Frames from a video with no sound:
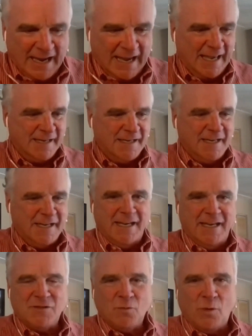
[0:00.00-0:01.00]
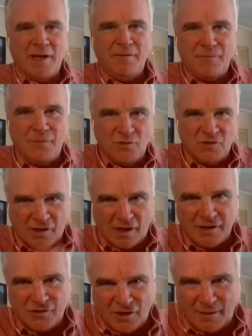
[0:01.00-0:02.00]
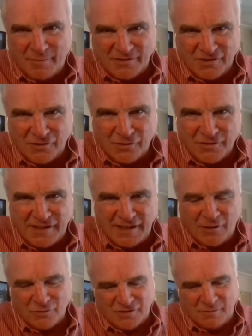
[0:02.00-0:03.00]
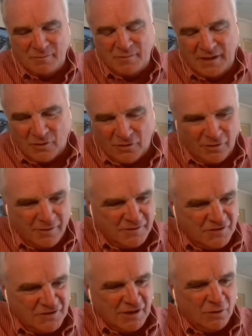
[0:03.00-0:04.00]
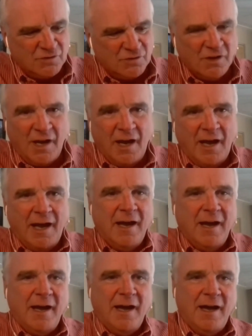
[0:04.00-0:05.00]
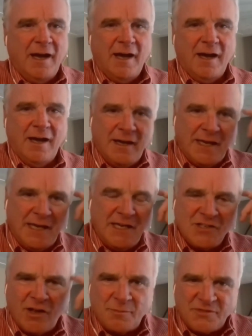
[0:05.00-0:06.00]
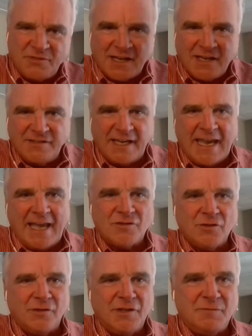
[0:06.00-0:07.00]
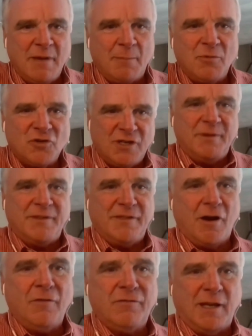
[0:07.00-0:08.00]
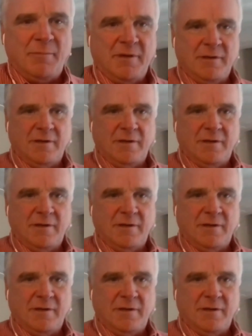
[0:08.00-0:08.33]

And his wife, who's got a job as a nurse, he goes to meet her, and she goes, he's all upset because they canceled his membership at the golf club.